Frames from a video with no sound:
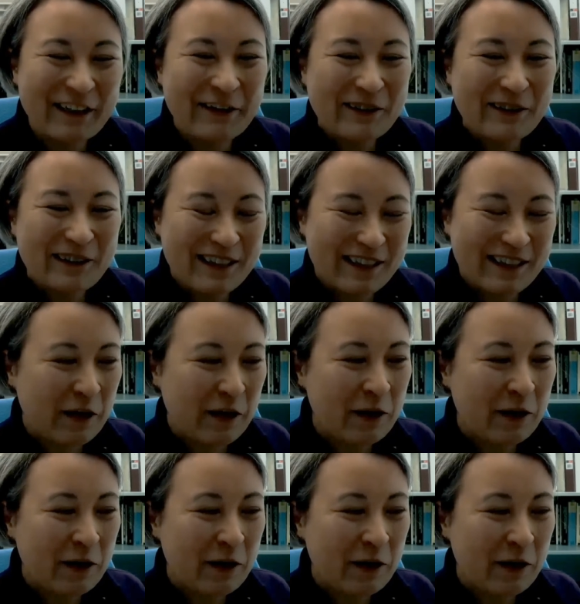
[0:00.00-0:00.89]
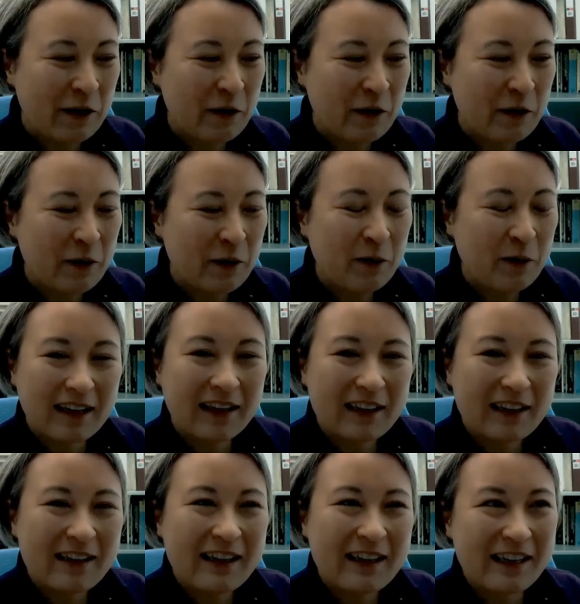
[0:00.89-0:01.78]
So
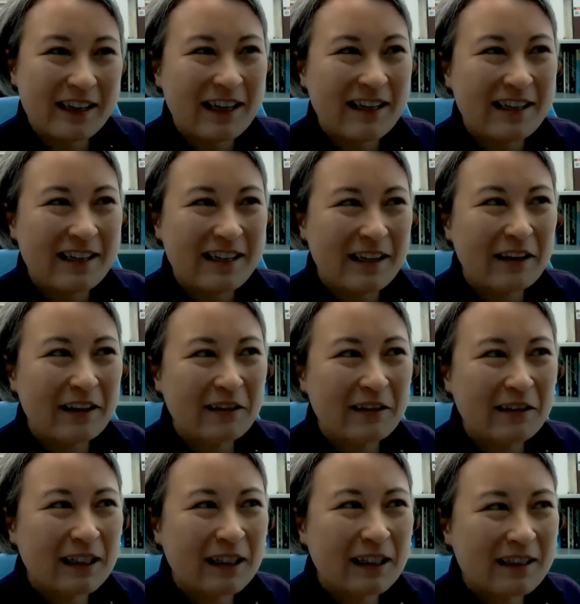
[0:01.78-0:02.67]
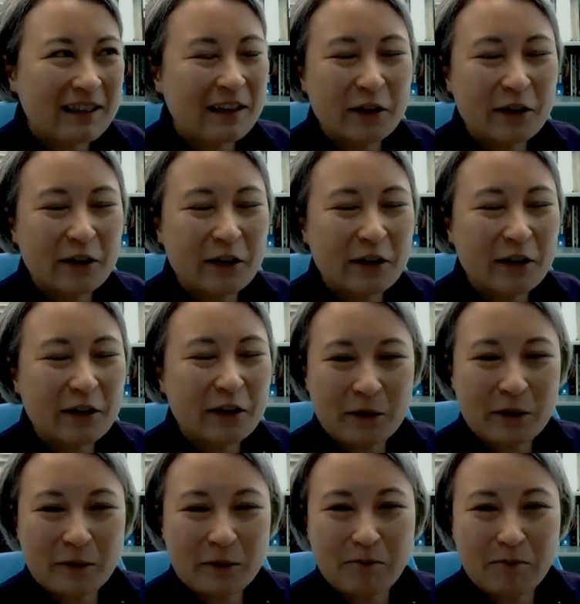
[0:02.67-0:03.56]
that's another
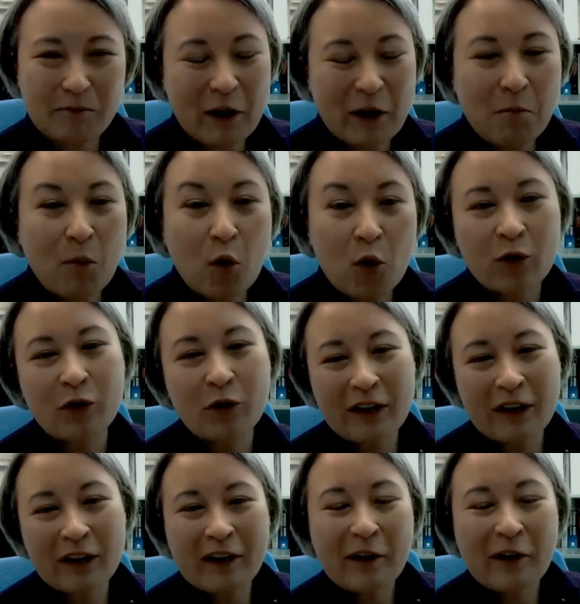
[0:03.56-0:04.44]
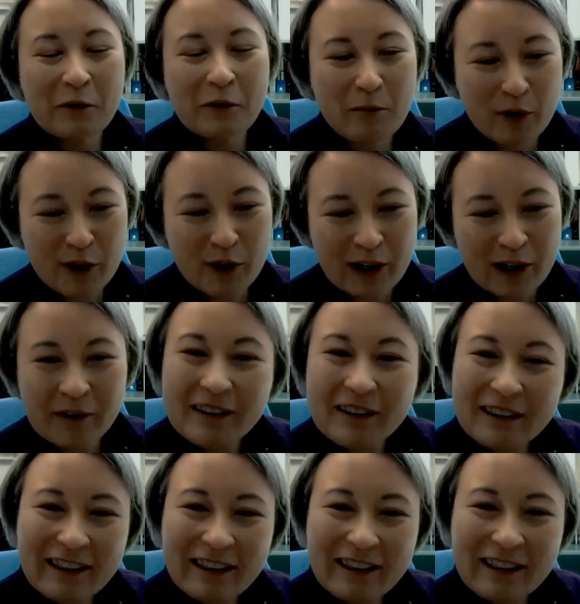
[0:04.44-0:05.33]
moral that I would put out there
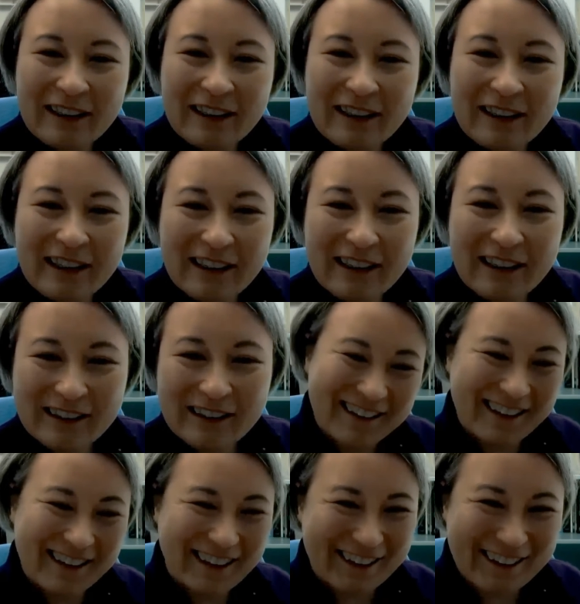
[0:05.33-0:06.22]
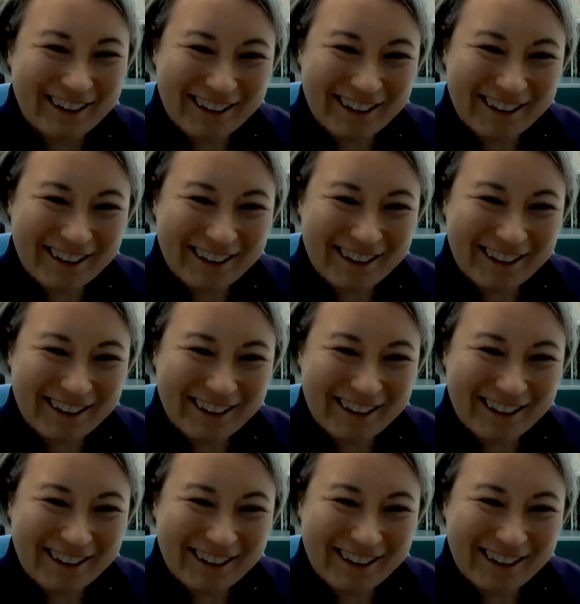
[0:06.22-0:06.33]
actually. So.